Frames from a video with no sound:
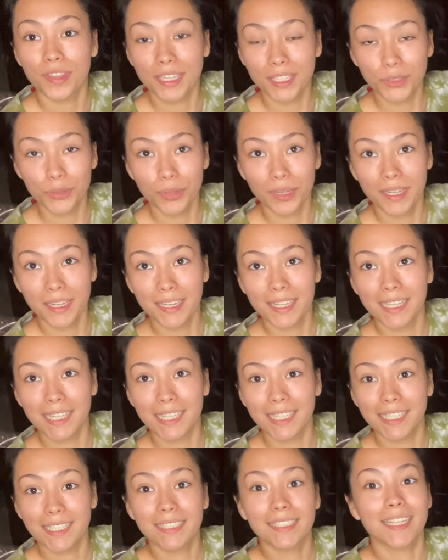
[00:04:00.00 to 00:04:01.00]
this one
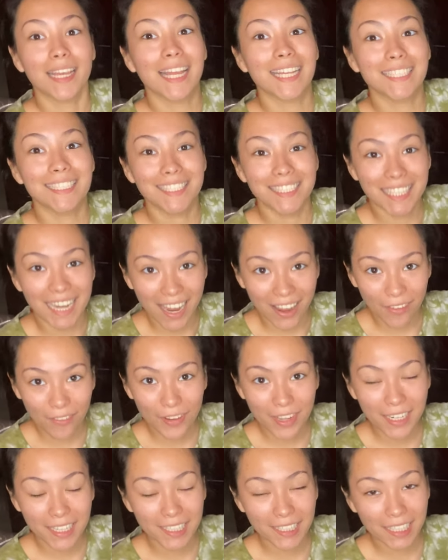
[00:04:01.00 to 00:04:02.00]
is
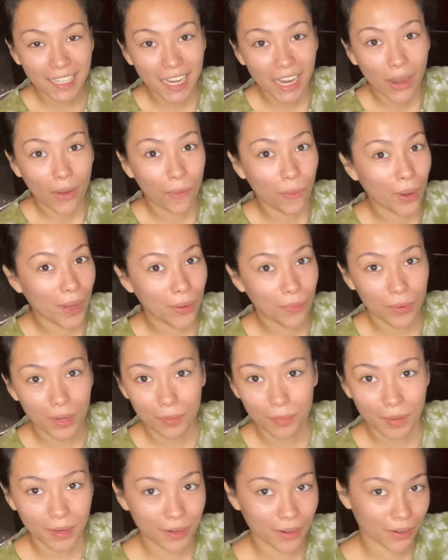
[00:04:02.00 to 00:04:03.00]
definitely way,
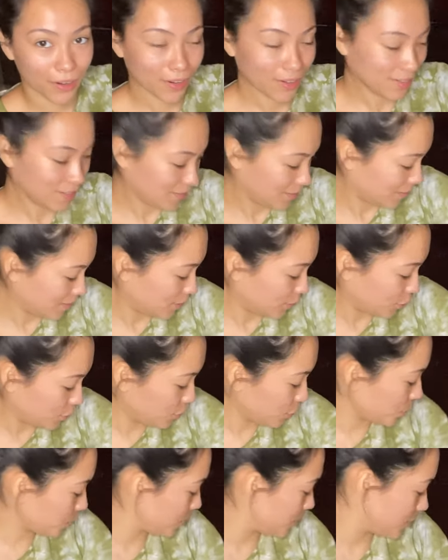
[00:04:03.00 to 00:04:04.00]
way bigger.
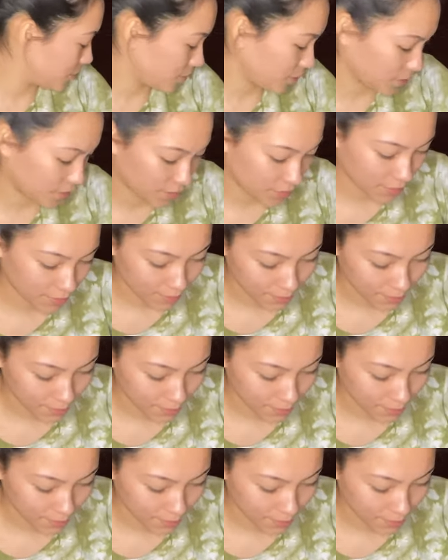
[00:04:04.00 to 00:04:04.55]
Excuse me, sir.